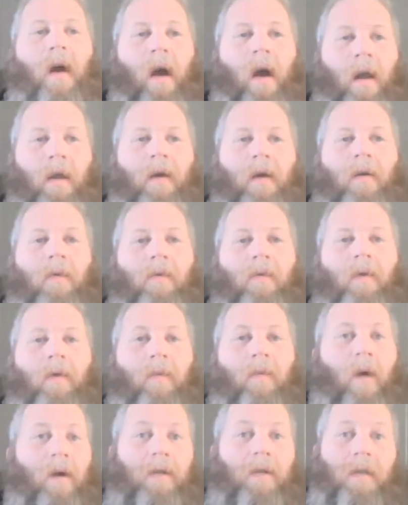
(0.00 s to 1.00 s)
I know. You
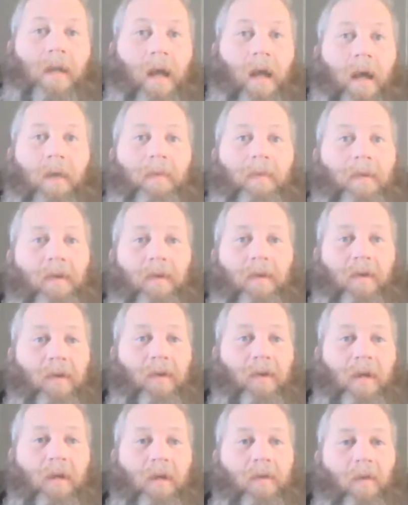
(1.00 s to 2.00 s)
watched that episode
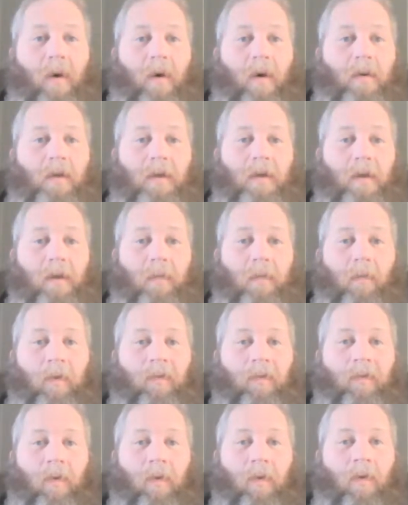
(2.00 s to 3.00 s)
you just watched
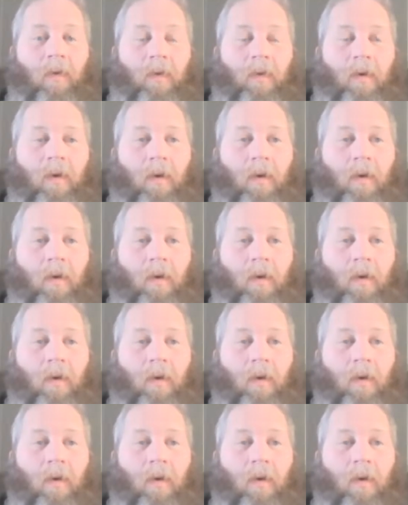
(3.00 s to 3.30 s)
before.